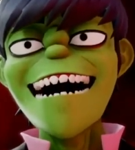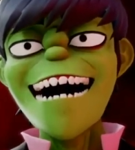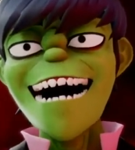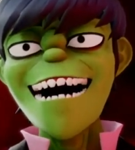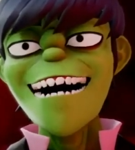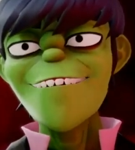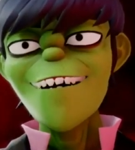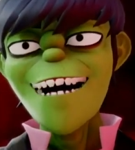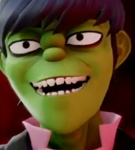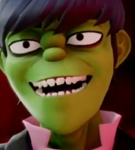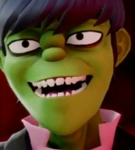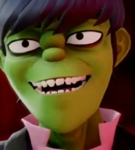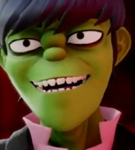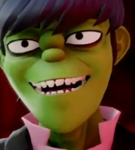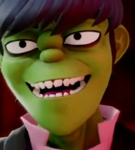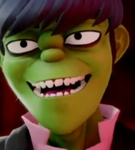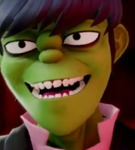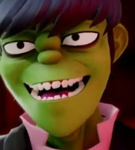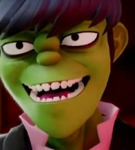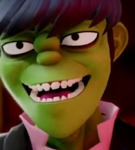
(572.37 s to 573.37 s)
I
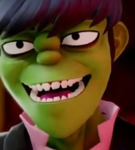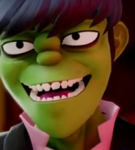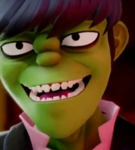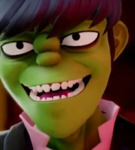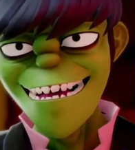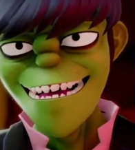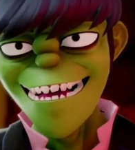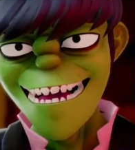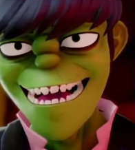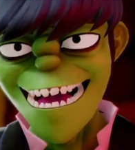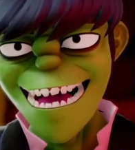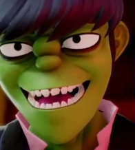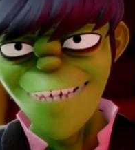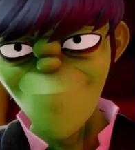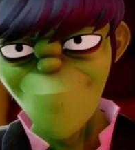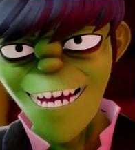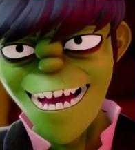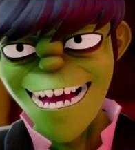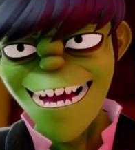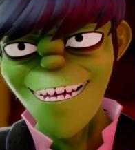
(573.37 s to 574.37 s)
rather like
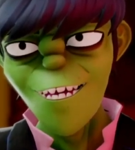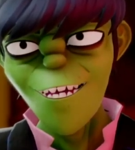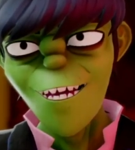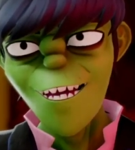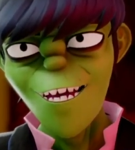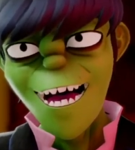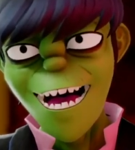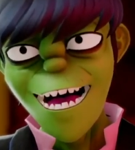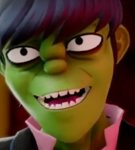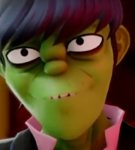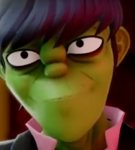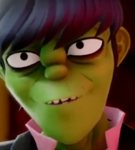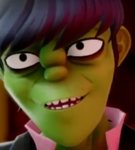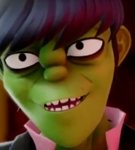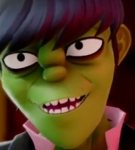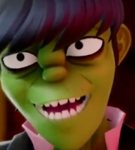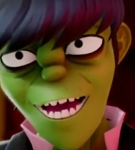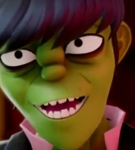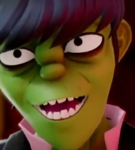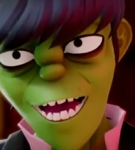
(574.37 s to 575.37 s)
uh, being
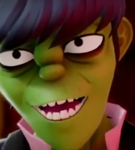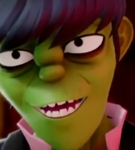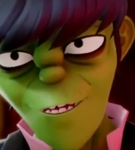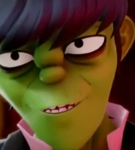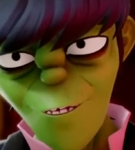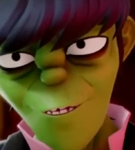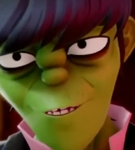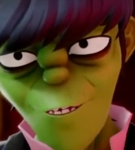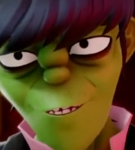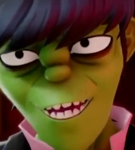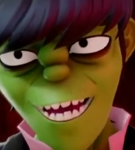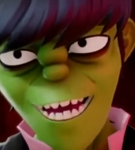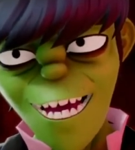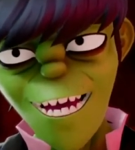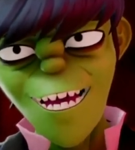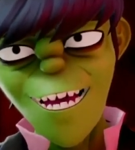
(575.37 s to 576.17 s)
draped in gold.